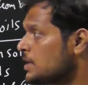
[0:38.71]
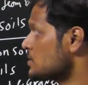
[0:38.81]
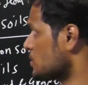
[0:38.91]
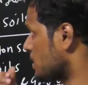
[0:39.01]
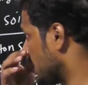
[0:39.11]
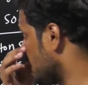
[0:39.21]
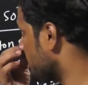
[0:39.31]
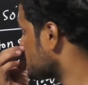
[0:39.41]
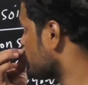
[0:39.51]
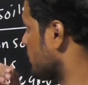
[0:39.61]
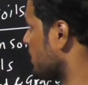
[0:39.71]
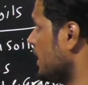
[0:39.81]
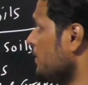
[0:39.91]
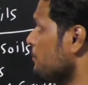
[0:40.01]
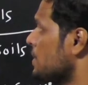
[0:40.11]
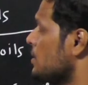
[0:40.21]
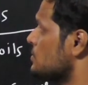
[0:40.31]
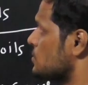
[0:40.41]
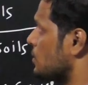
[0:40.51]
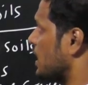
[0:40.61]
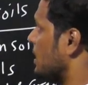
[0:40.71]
So trial pits will be laid. So trial